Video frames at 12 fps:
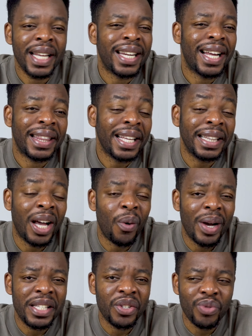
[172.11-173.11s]
and I think that
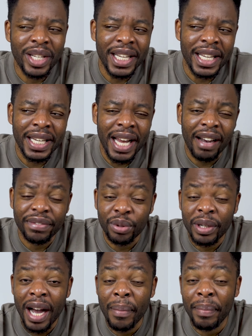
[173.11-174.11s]
wasn't really enough to
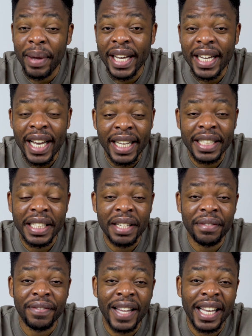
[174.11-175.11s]
come back and
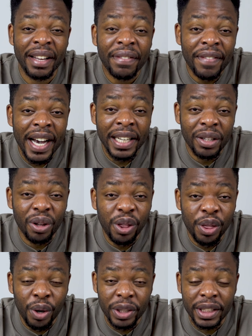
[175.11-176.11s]
give like a final
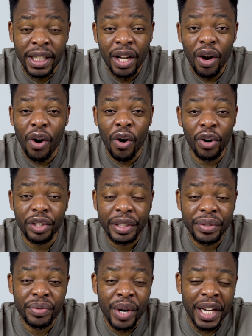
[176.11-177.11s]
thought
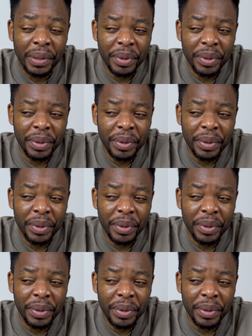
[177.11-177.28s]
on rain,